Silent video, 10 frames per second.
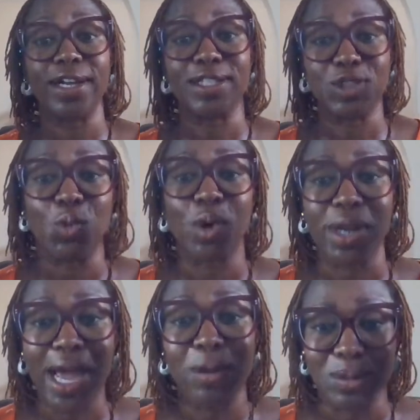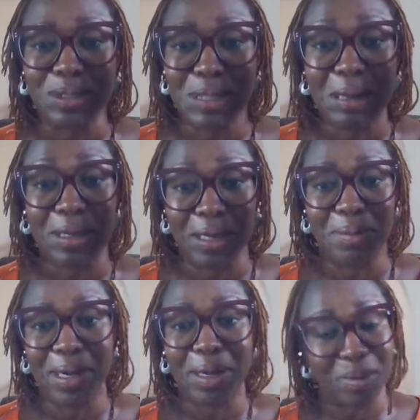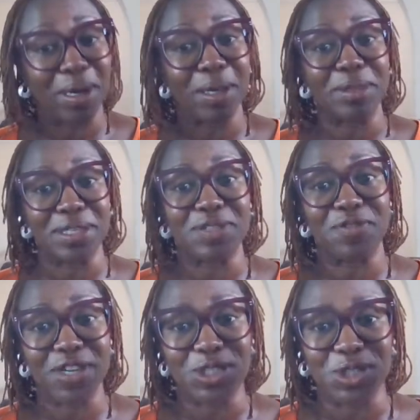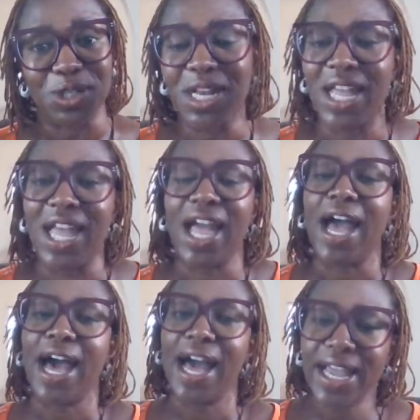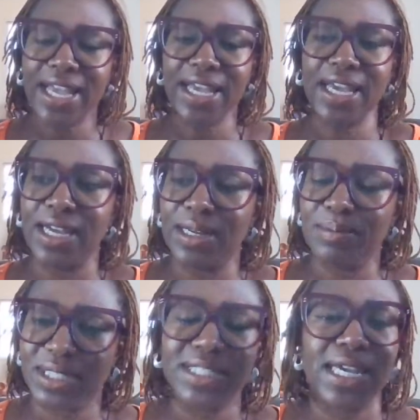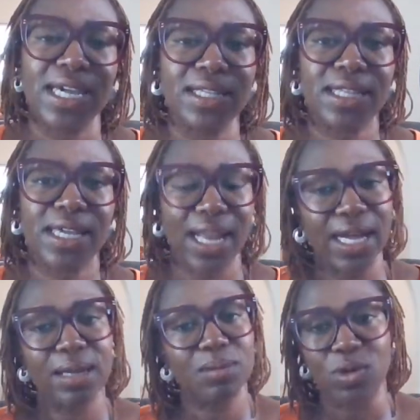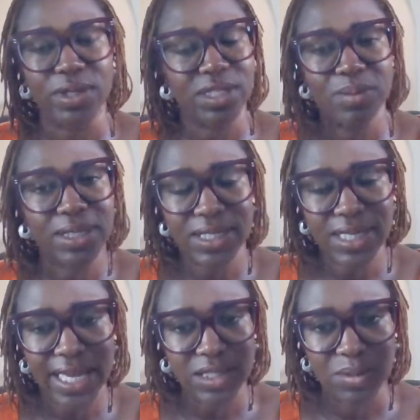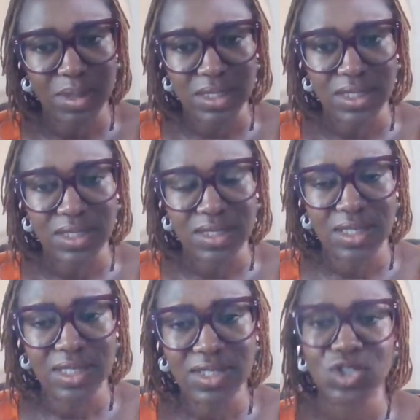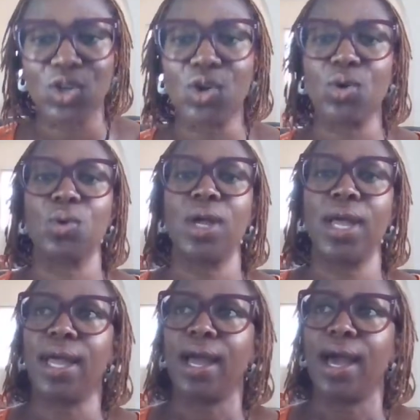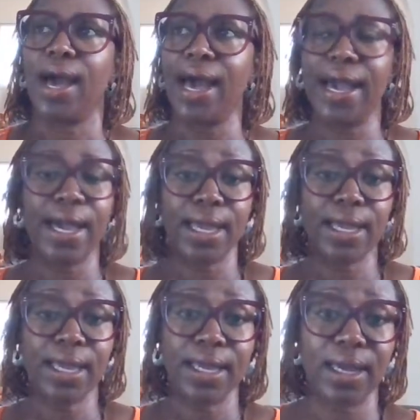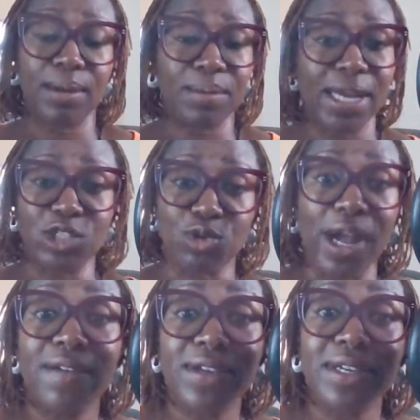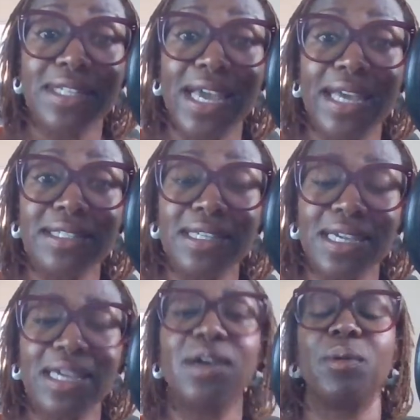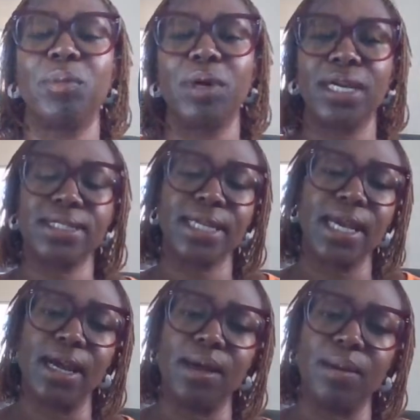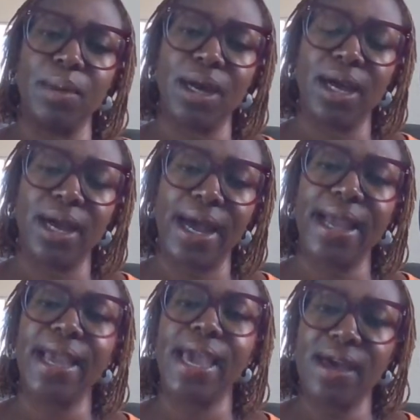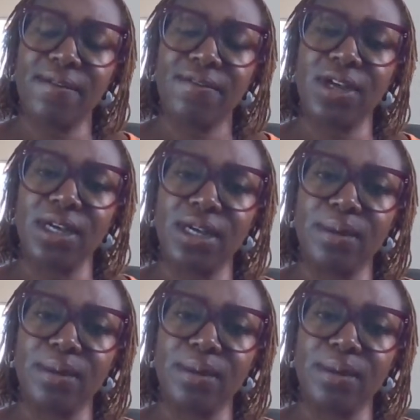on to what I was talking about this venture, I, decided that I am going to be in the taxi business. So I am not driving a taxi, but I have